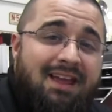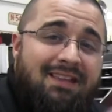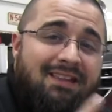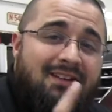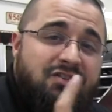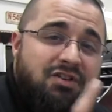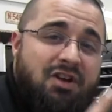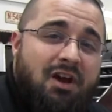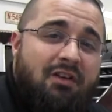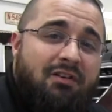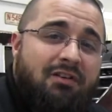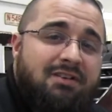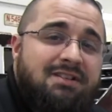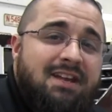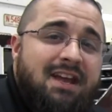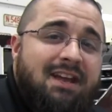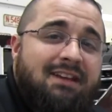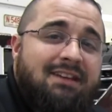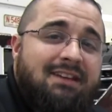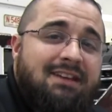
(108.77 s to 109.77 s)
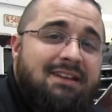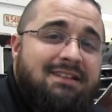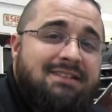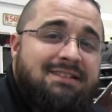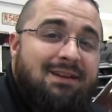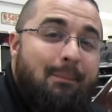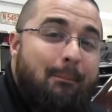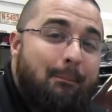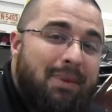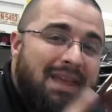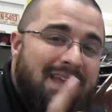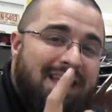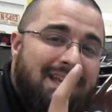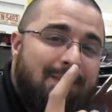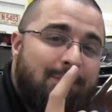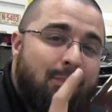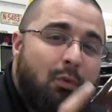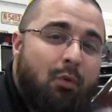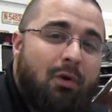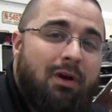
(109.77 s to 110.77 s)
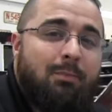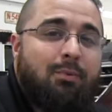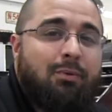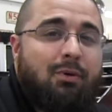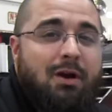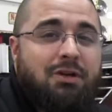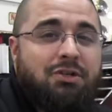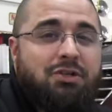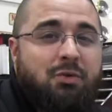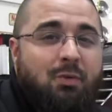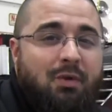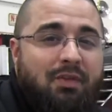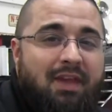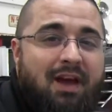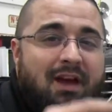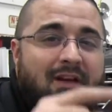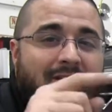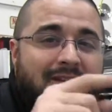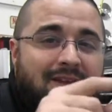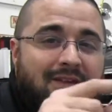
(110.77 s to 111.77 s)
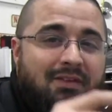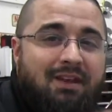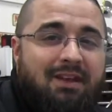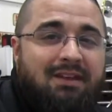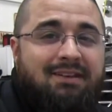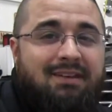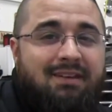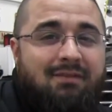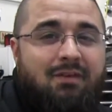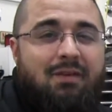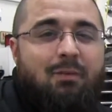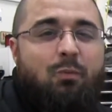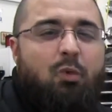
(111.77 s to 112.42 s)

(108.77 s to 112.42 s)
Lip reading: There's other techniques to pinpoint pressure without leaving a divot,